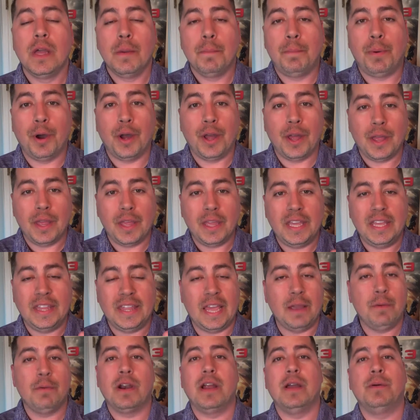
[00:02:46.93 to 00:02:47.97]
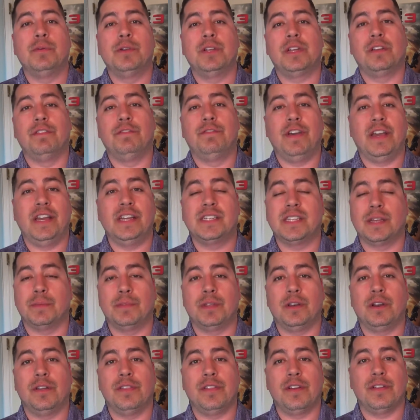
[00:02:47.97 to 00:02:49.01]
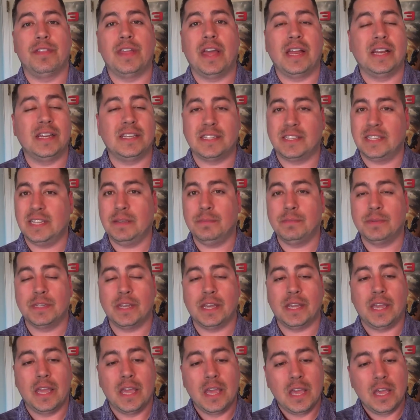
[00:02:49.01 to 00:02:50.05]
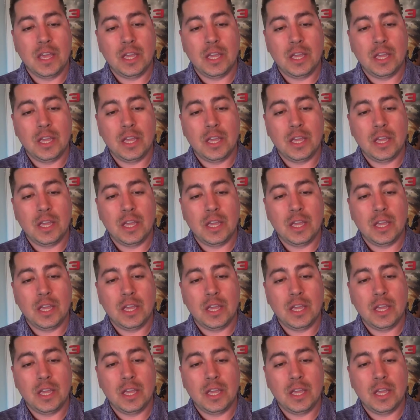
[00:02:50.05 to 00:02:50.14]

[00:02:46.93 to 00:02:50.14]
but they were able to convey something on there that it seems like,